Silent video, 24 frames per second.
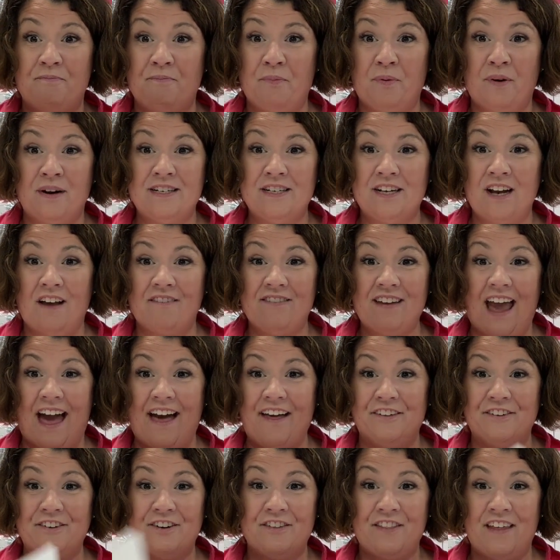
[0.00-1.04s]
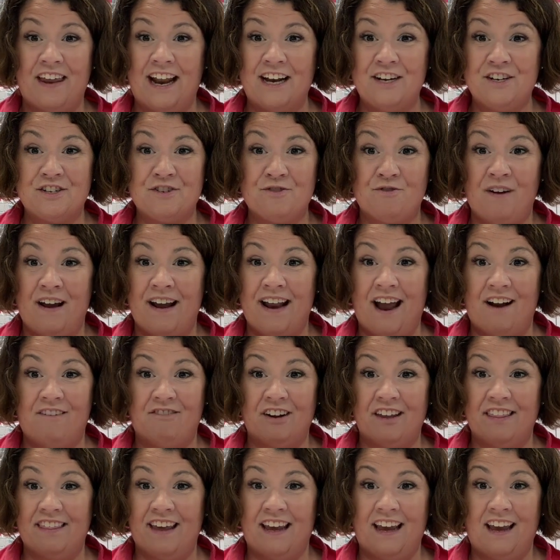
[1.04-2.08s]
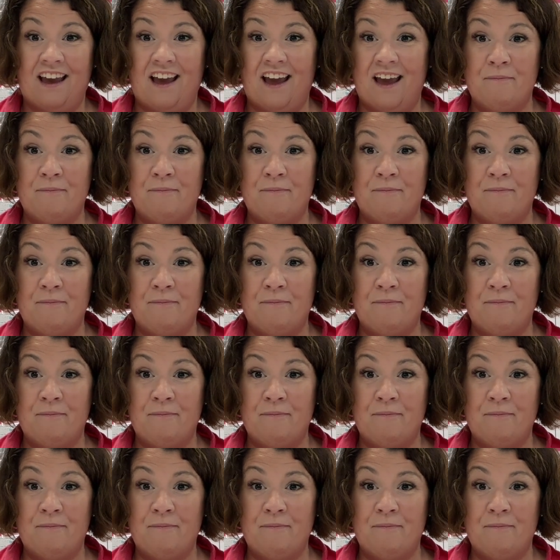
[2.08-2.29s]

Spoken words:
printed out calendar that I just write everything